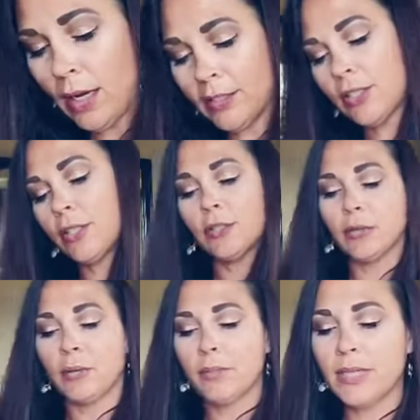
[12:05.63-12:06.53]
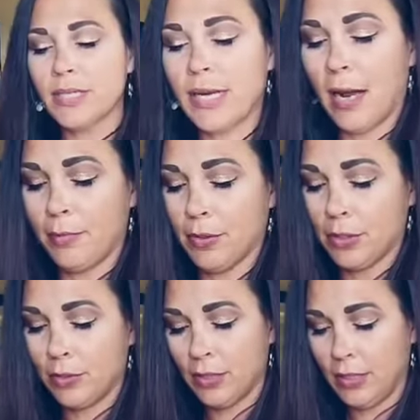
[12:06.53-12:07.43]
I just heard a missed
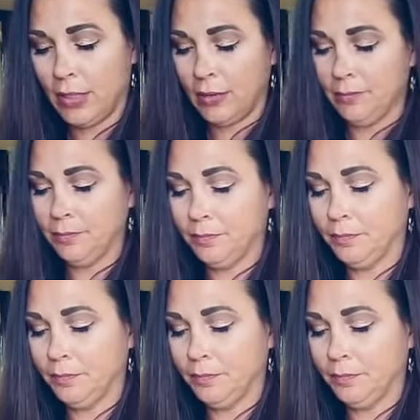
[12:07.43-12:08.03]
opportunity.